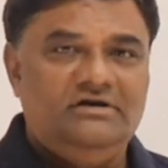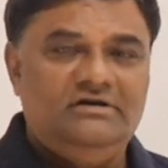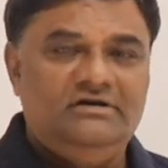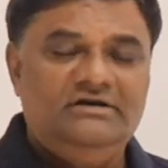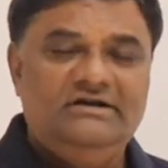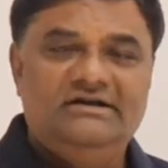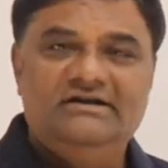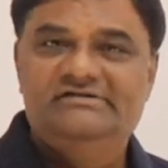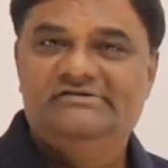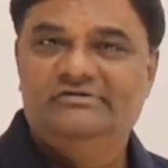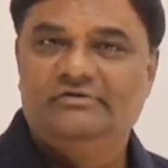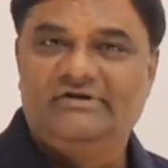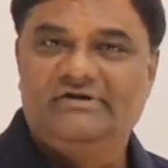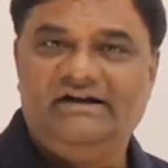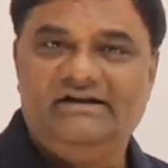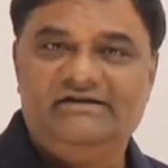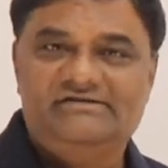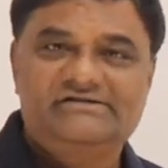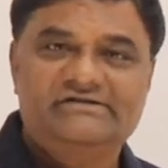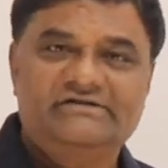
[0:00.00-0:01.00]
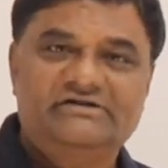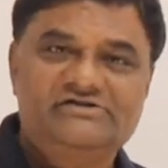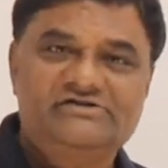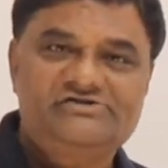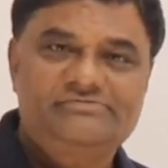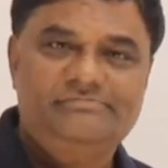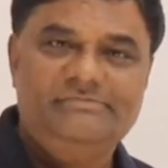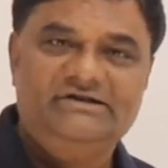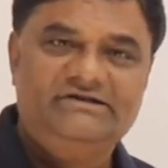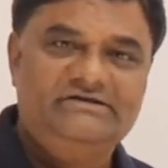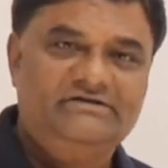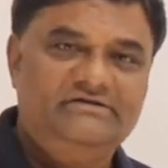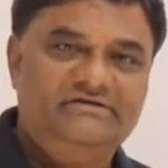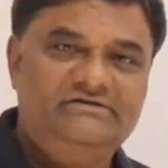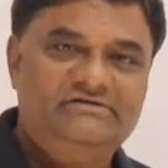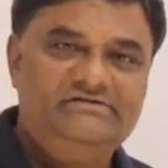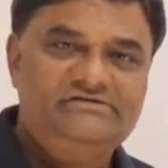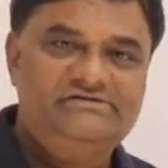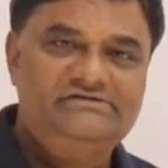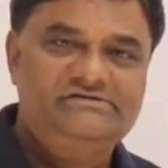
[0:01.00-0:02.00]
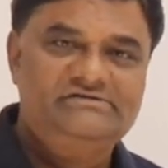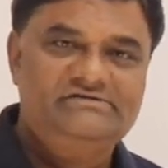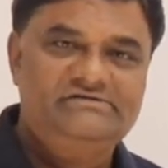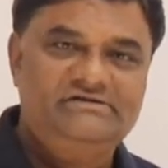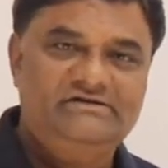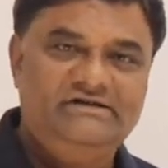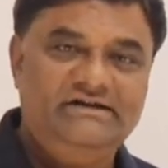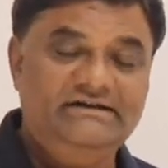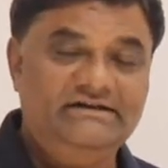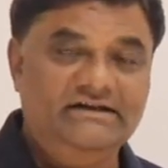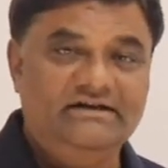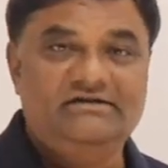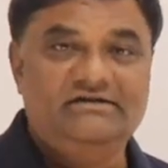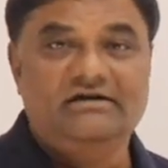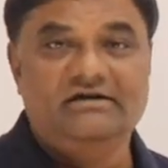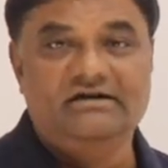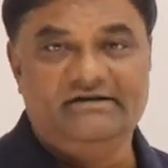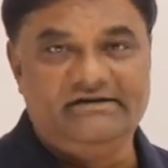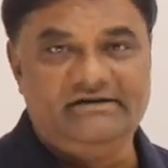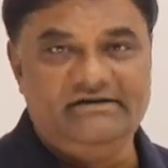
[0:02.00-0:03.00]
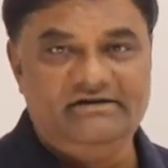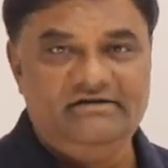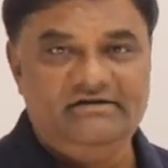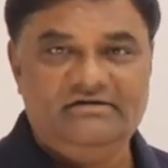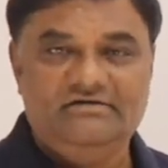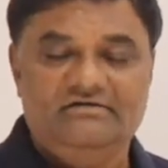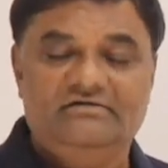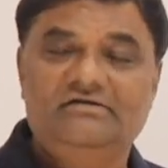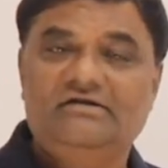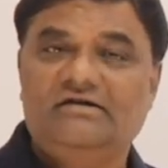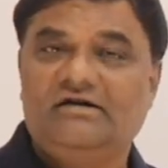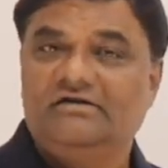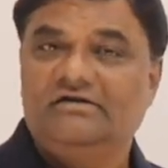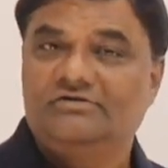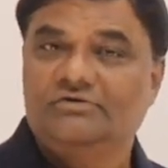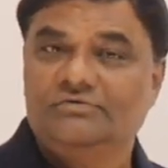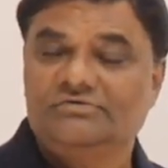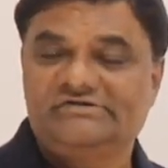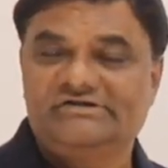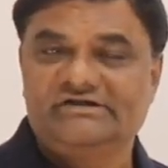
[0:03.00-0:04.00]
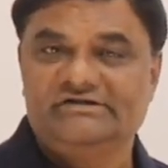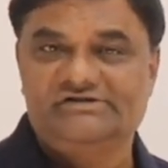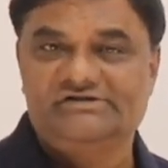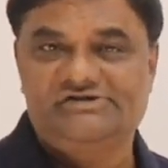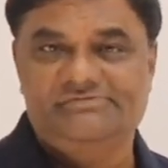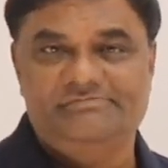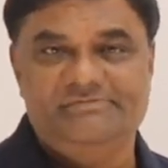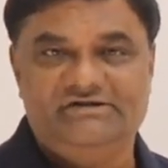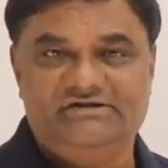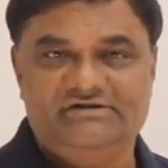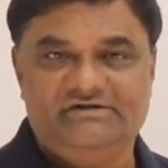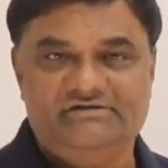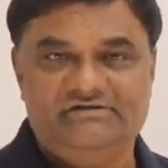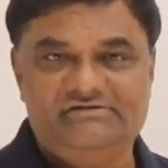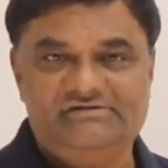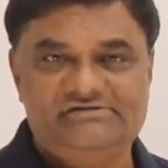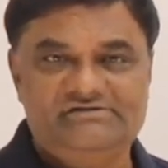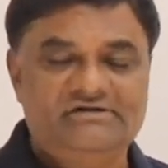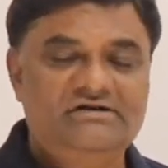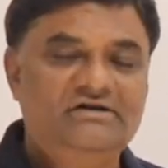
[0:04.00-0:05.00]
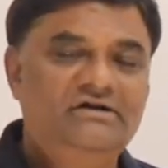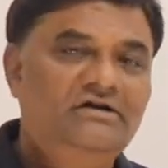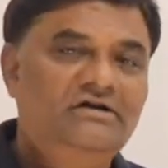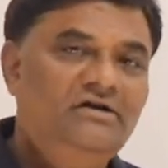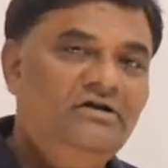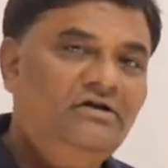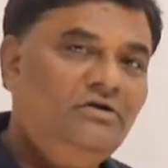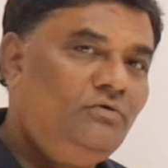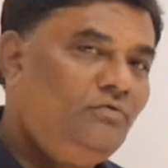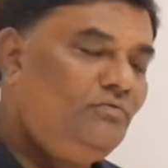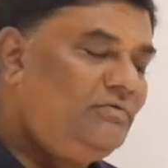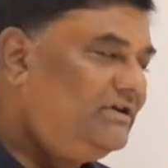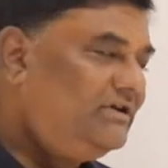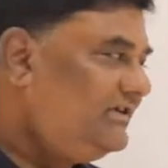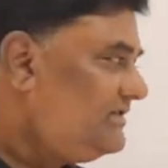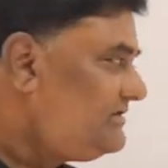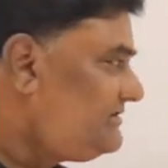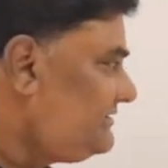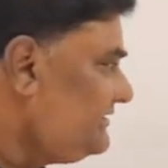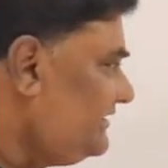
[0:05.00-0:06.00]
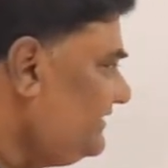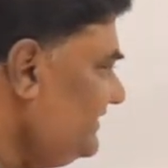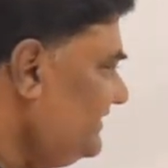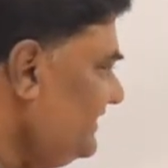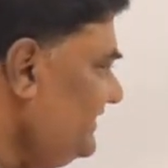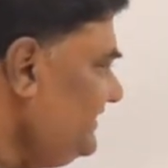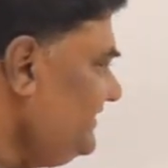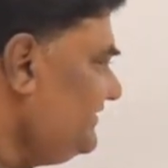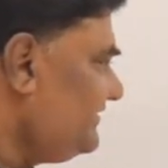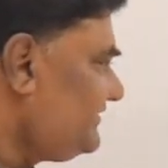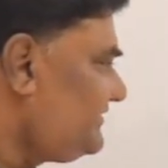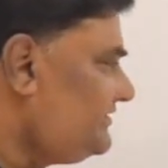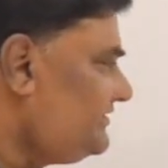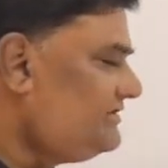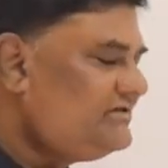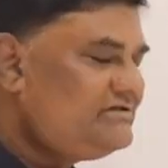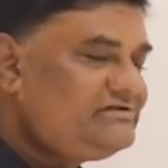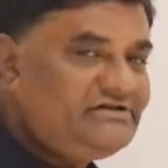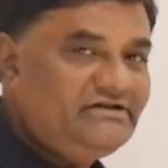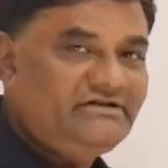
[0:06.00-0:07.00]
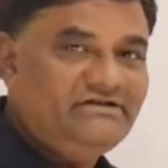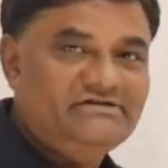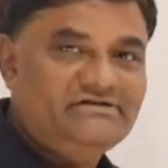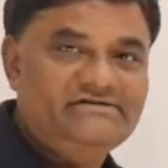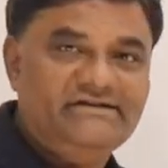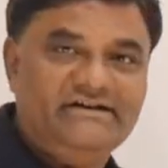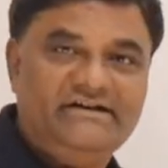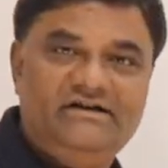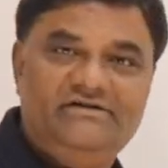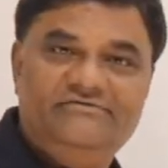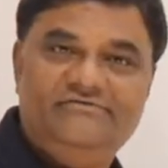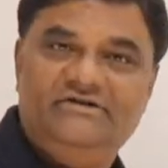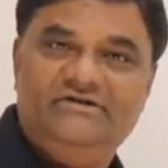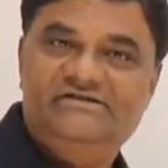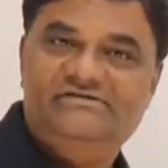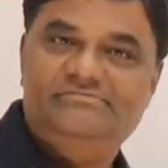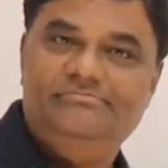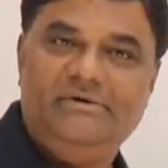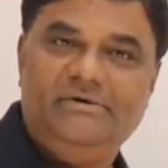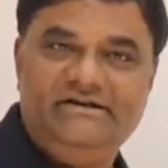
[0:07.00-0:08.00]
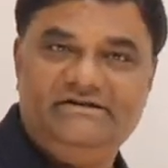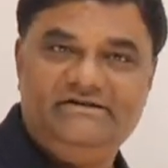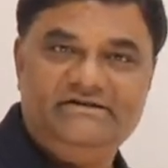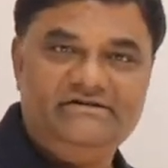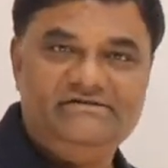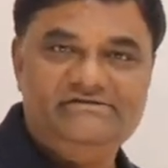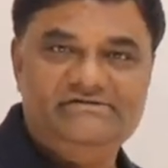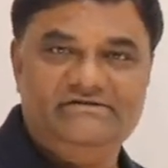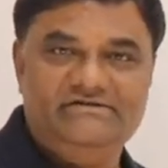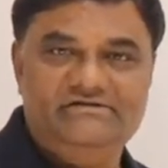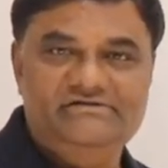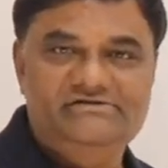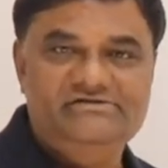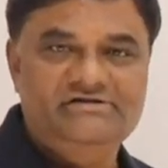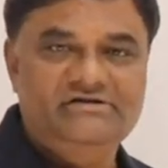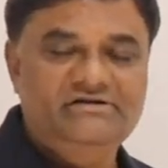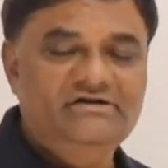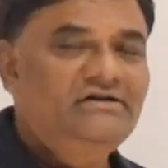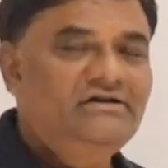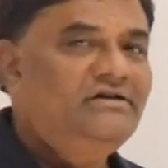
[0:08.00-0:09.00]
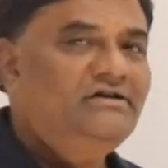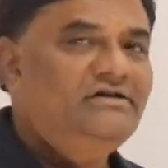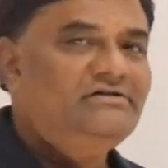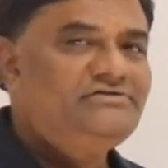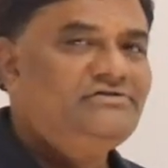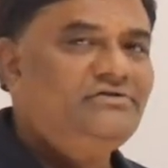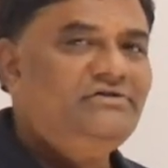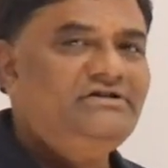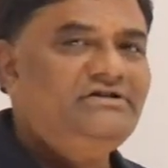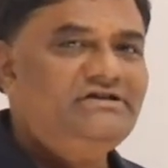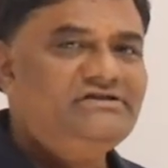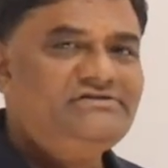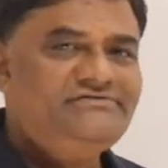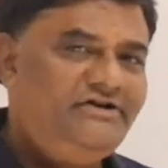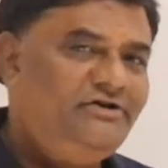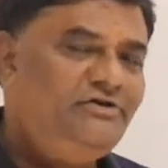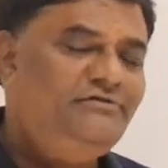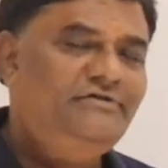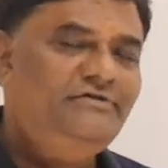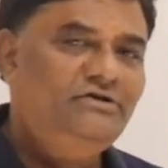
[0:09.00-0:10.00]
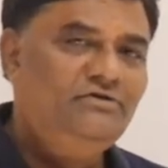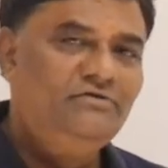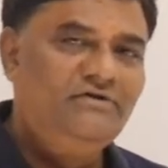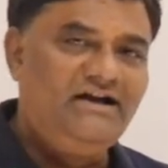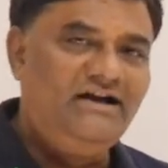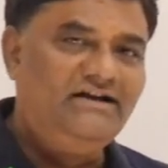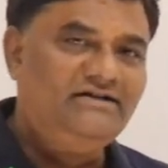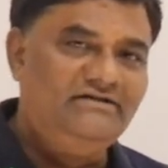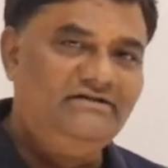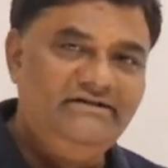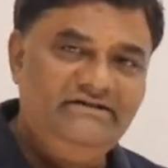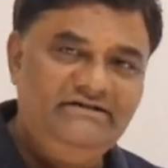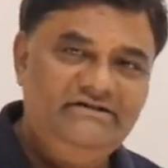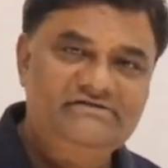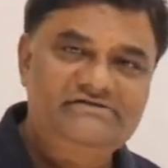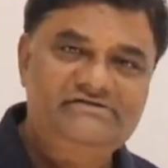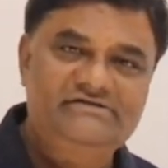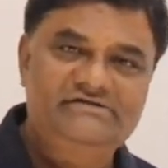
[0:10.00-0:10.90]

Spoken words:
Let us look at search methods in an array. There are two search methods. One is linear search and the second one is binary search. So in this video, we'll look at linear